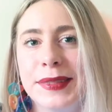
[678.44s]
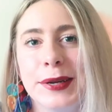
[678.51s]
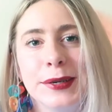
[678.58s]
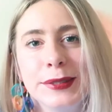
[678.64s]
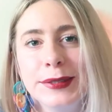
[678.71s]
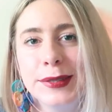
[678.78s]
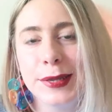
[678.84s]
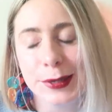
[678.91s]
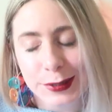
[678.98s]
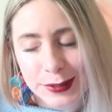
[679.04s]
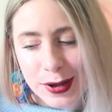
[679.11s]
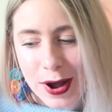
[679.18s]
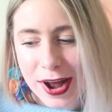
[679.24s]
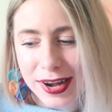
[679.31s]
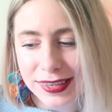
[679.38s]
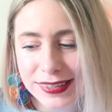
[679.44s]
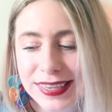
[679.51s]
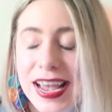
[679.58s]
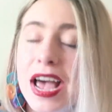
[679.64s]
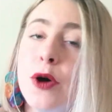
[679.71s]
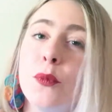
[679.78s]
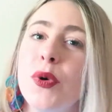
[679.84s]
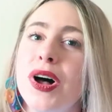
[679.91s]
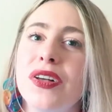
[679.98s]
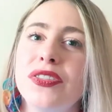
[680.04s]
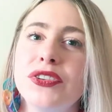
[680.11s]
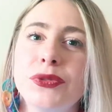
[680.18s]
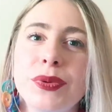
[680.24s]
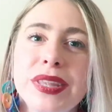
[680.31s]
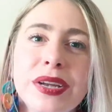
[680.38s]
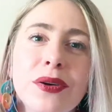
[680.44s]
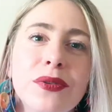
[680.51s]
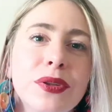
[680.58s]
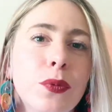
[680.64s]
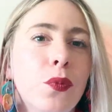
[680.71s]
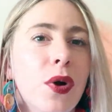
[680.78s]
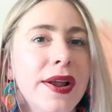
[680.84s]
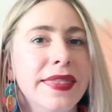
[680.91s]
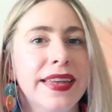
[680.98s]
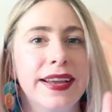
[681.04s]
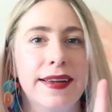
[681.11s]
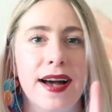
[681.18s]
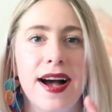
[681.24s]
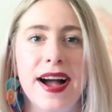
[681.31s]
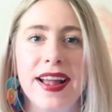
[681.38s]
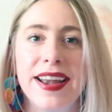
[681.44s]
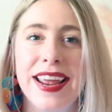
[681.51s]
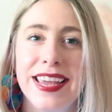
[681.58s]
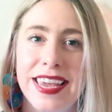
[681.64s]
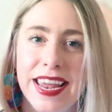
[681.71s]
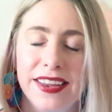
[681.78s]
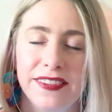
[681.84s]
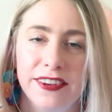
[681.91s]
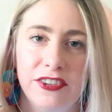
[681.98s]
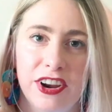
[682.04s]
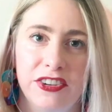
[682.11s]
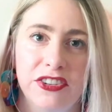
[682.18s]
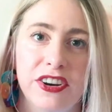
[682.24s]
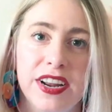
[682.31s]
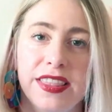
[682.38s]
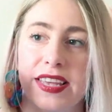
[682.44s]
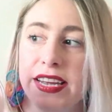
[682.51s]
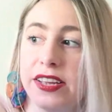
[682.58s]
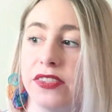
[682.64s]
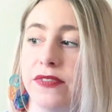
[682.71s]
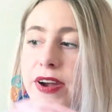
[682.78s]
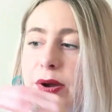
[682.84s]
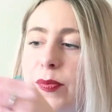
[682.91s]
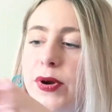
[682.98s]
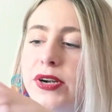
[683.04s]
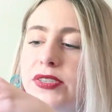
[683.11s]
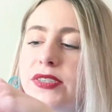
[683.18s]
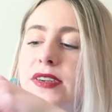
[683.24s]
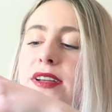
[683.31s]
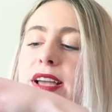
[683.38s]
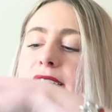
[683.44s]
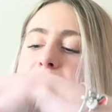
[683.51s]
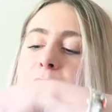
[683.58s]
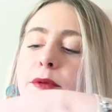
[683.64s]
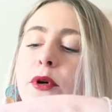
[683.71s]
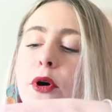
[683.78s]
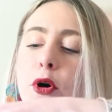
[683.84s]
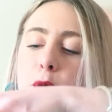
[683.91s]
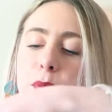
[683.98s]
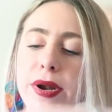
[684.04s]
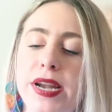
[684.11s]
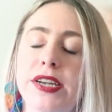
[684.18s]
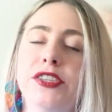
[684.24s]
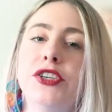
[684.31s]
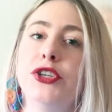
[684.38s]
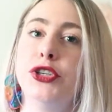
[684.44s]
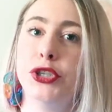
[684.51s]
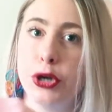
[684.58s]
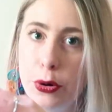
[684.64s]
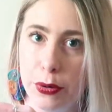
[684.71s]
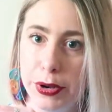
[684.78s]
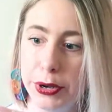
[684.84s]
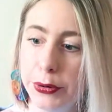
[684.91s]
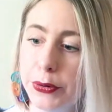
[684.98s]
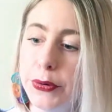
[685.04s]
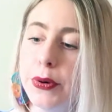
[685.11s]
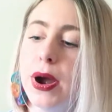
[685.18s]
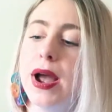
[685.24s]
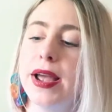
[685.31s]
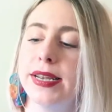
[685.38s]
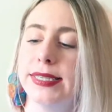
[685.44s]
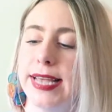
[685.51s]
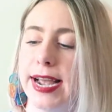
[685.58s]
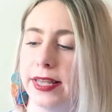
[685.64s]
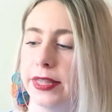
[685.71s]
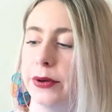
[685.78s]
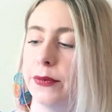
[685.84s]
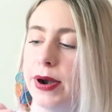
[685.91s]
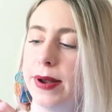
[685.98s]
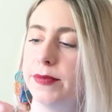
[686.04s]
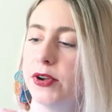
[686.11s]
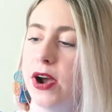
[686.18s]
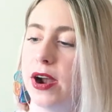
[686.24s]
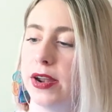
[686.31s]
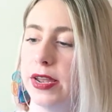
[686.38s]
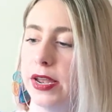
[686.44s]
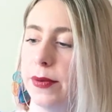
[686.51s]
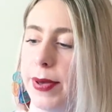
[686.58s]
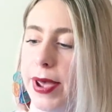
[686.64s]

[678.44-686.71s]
there's there's cons. Well, there's really only one like con, aka suggestion. I think it's very personal, and I will open it to show you exactly what I'm talking